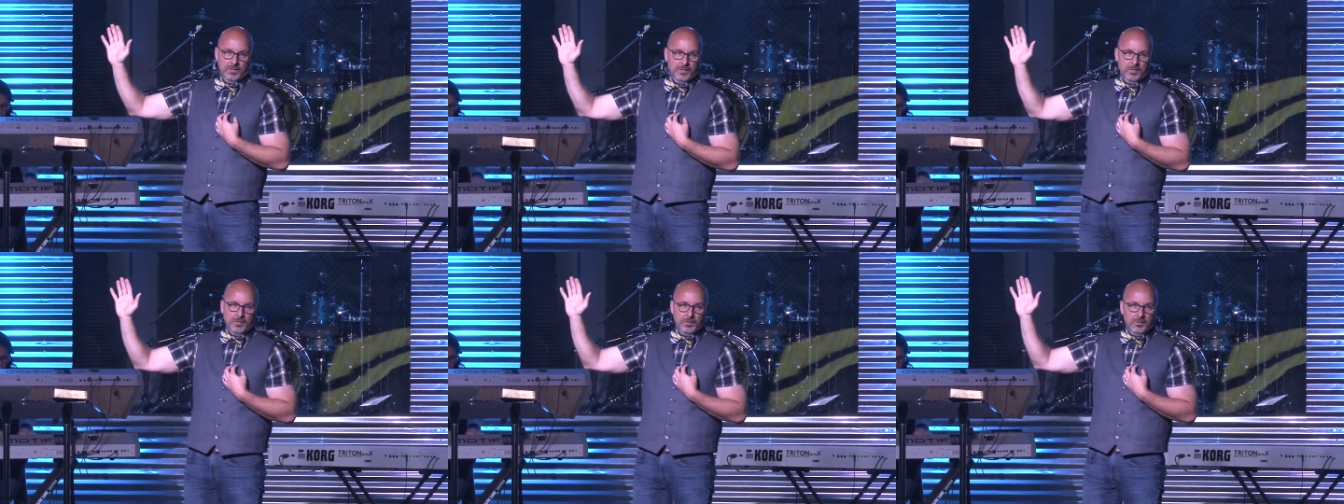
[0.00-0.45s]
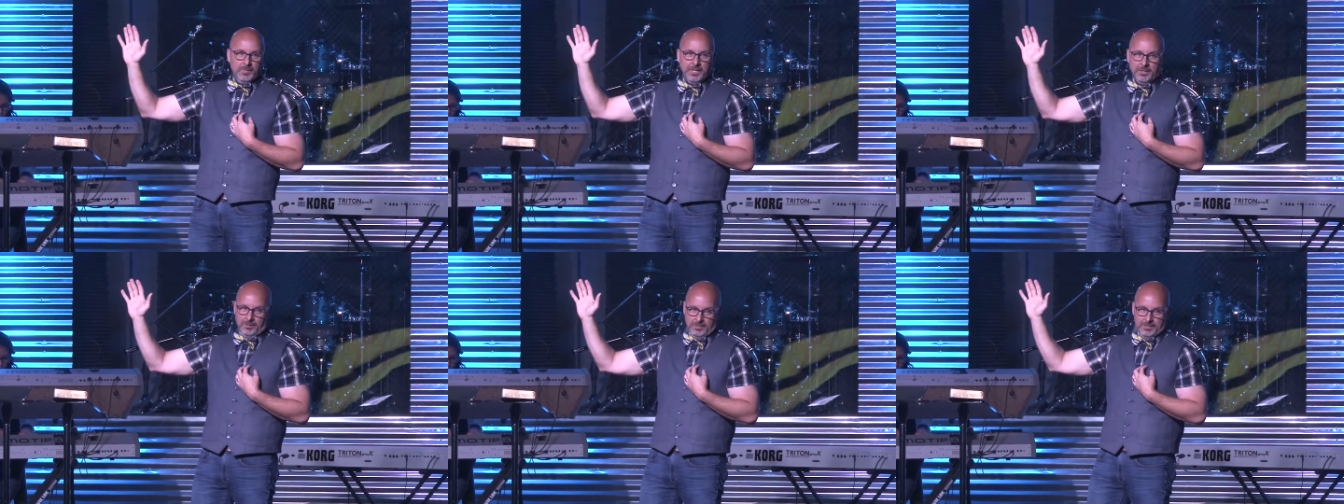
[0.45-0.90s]
Oh
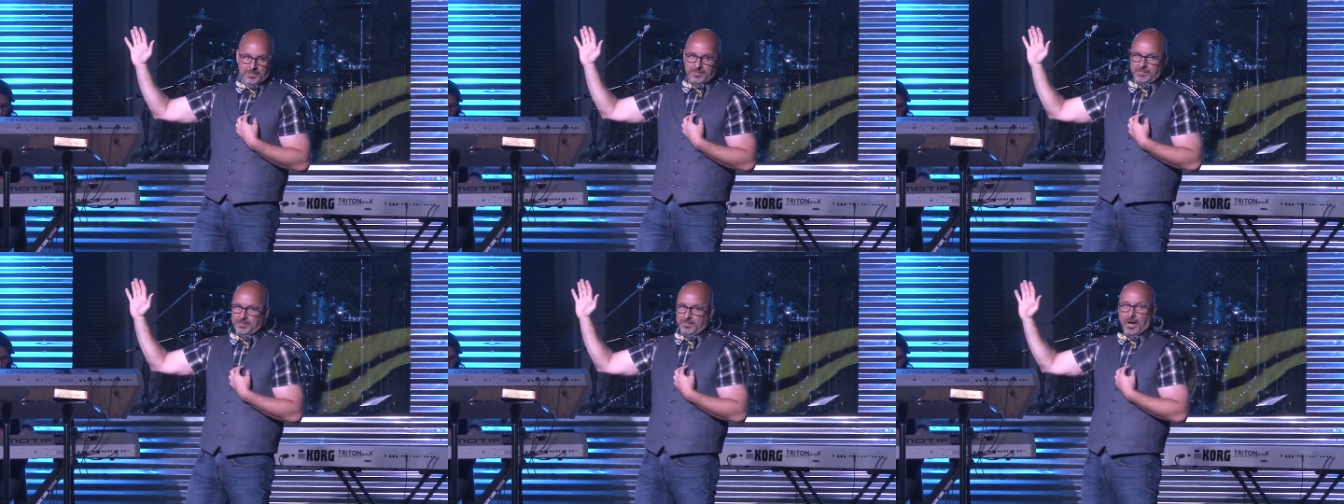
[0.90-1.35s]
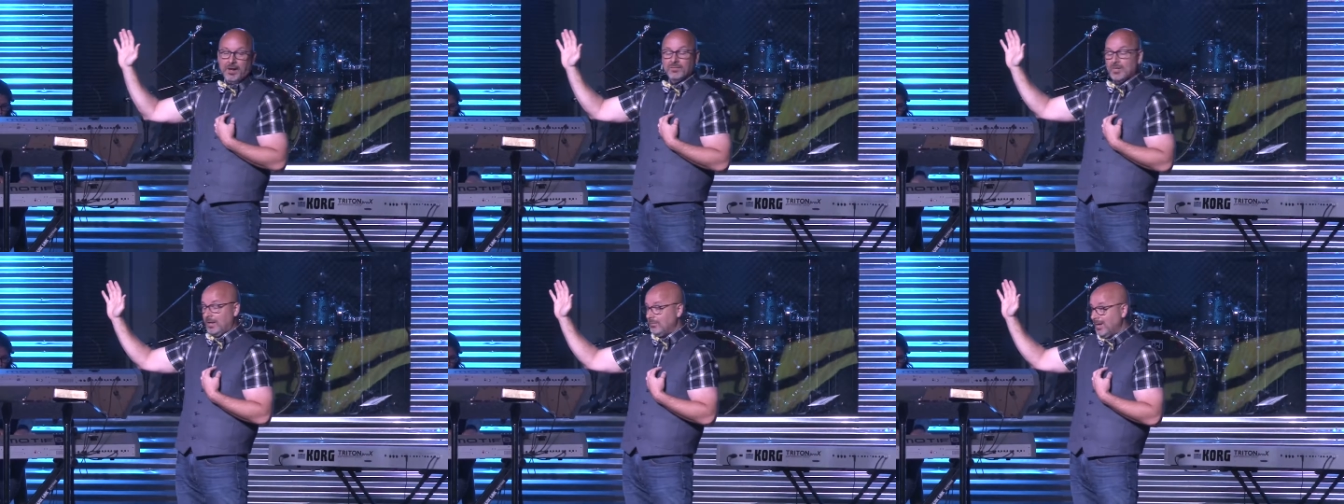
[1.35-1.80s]
my goodness,
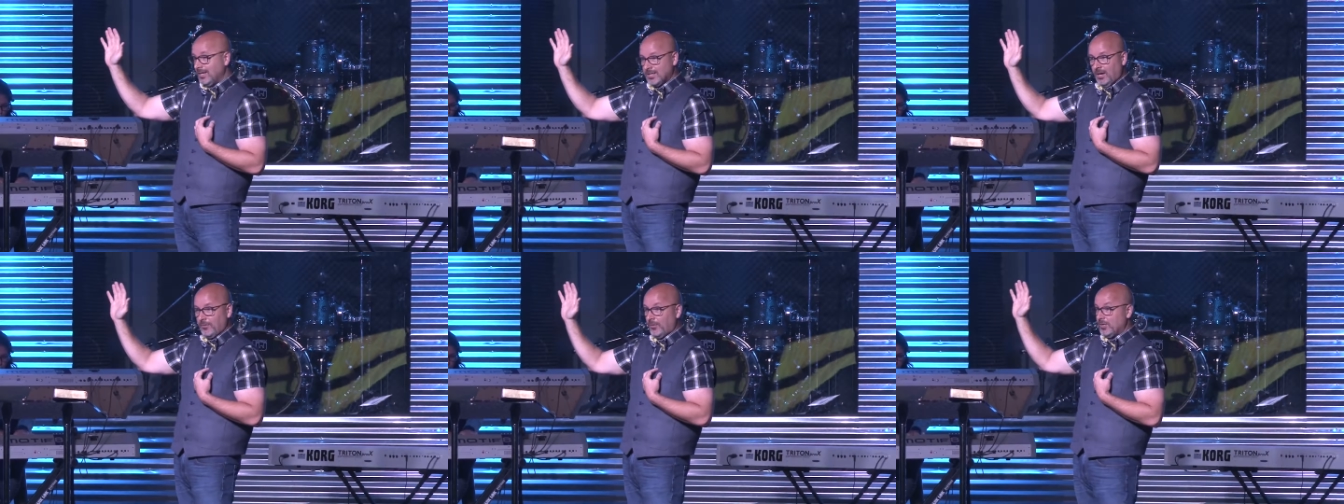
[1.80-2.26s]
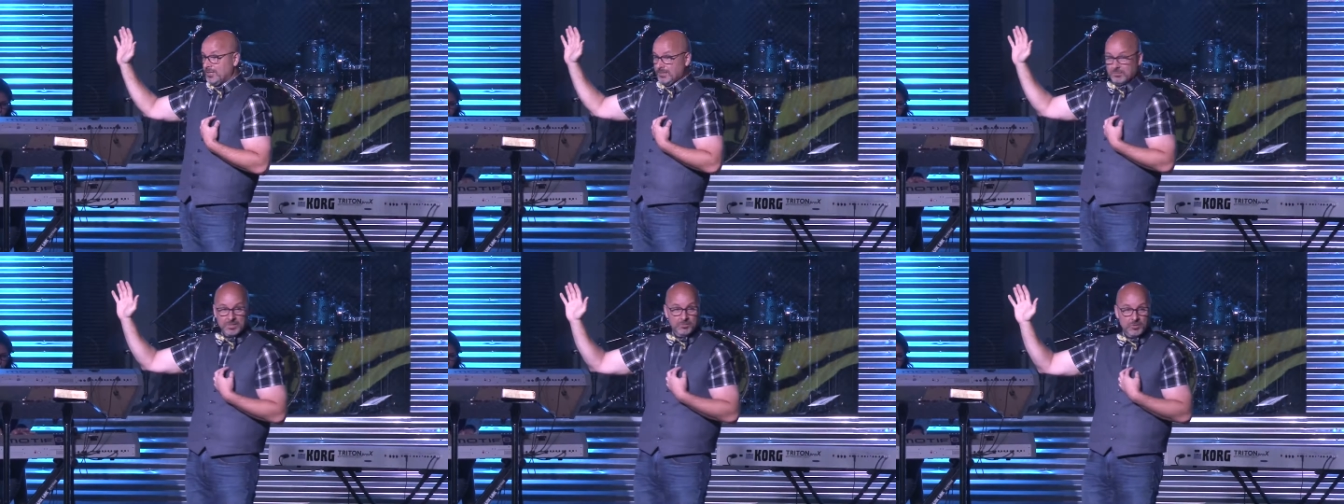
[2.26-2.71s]
I've gotten myself into
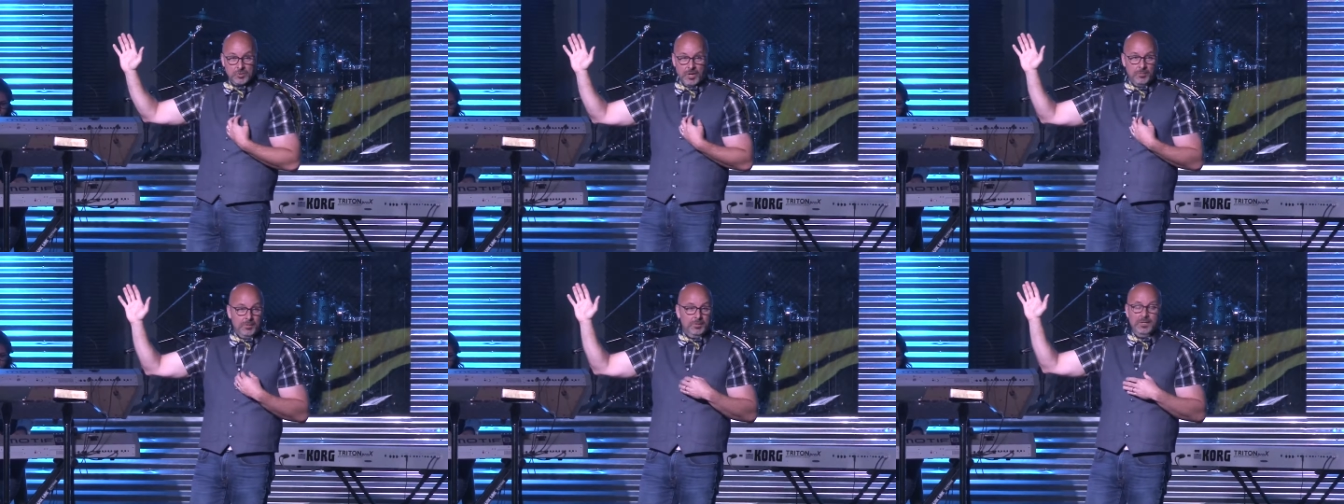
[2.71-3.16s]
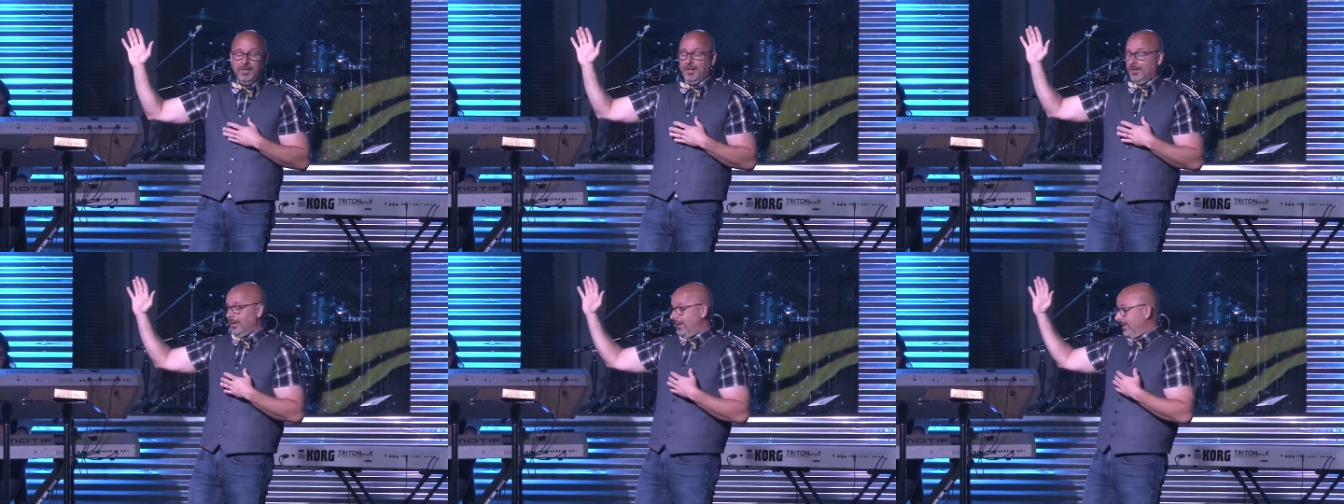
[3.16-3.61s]
some, some trouble,
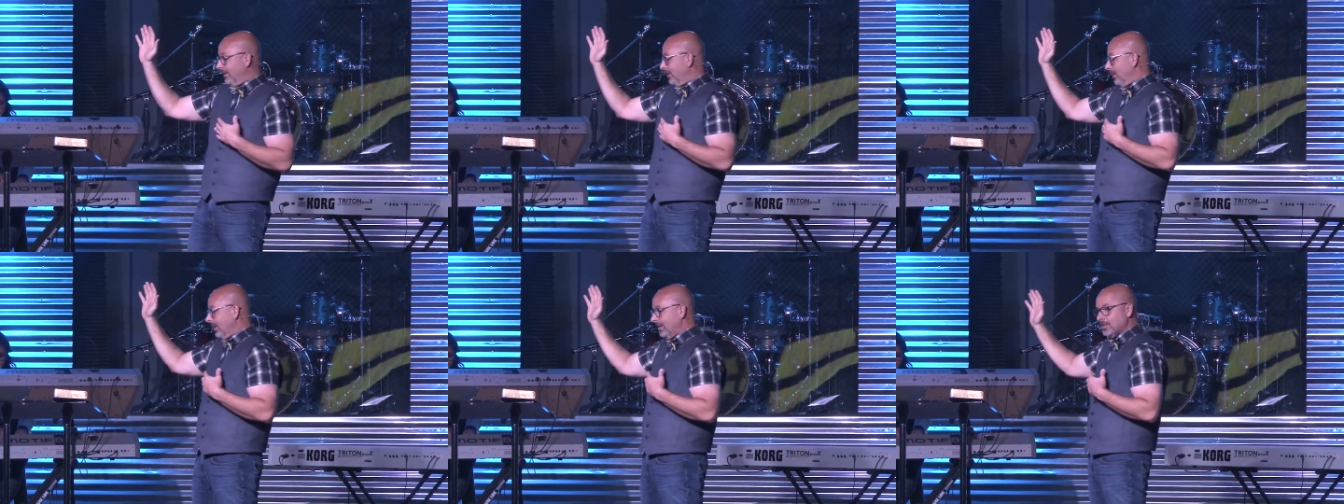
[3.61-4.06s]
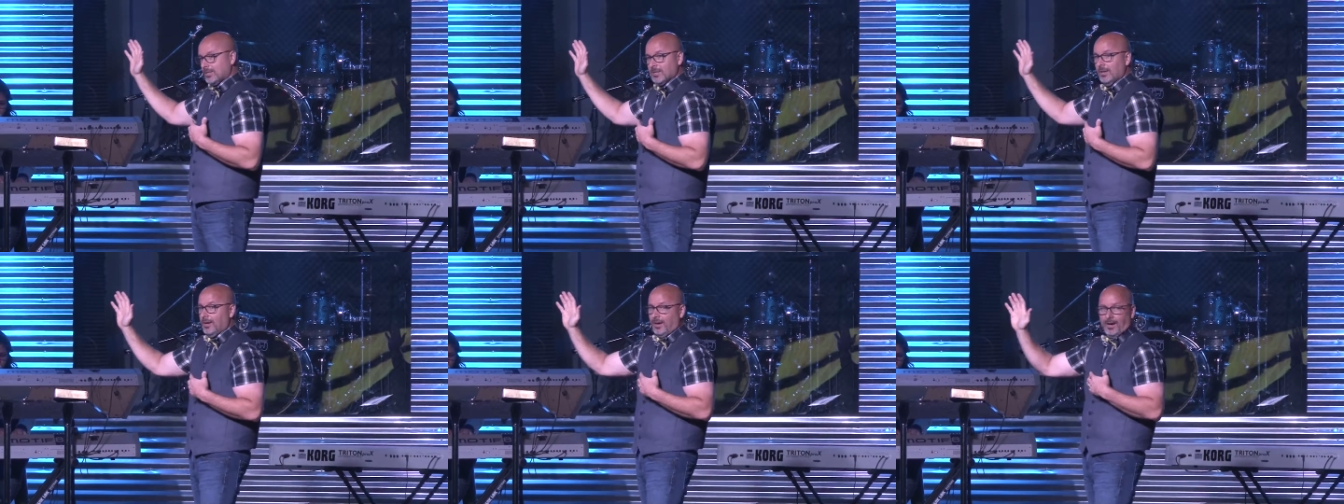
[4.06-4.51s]
and you know, I just
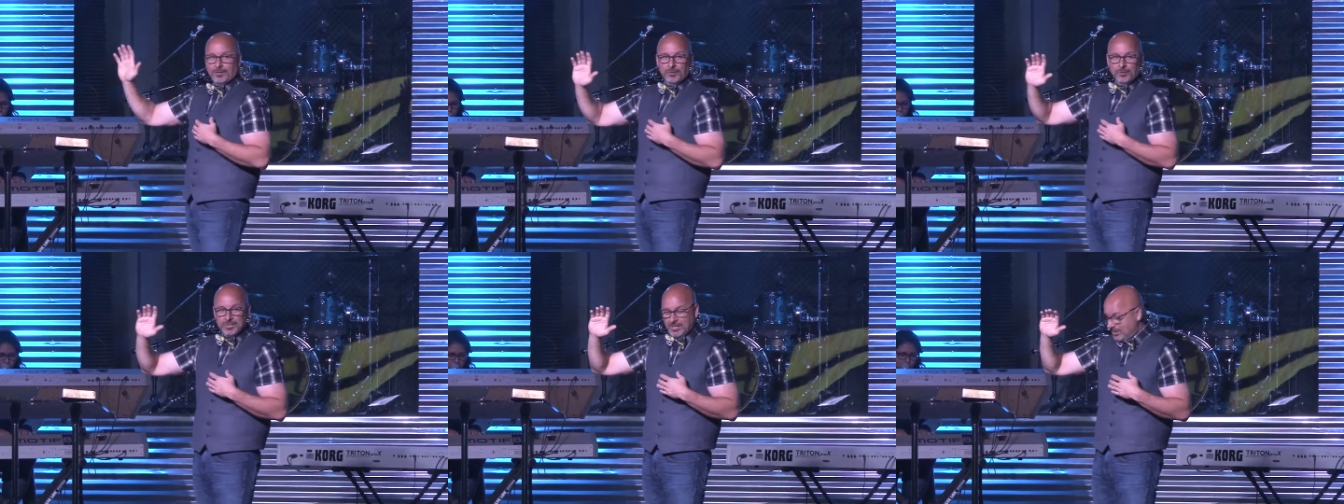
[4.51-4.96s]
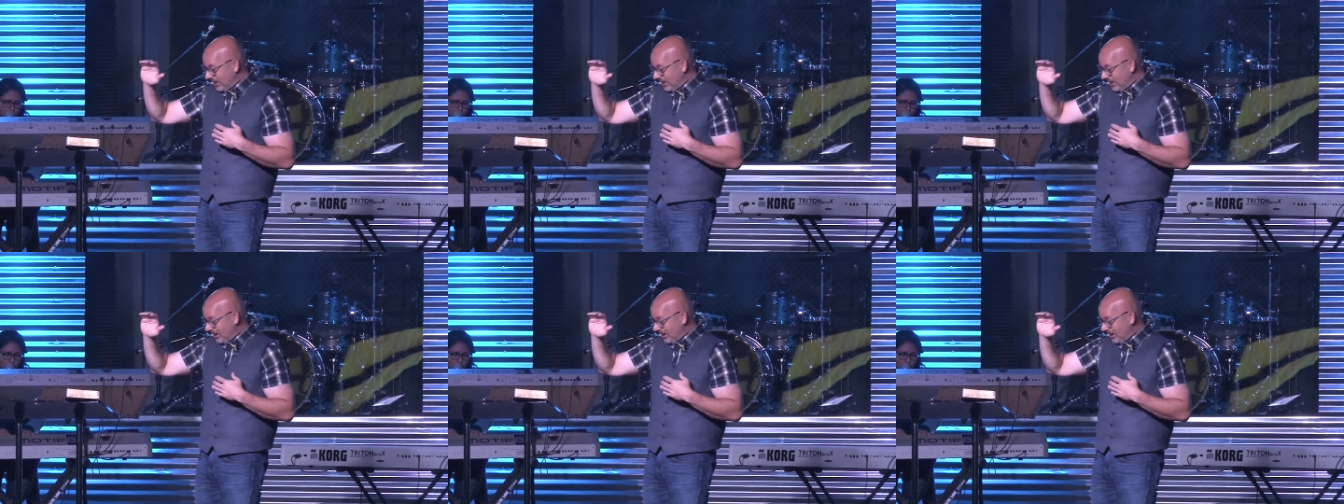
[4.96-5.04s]
I'll use this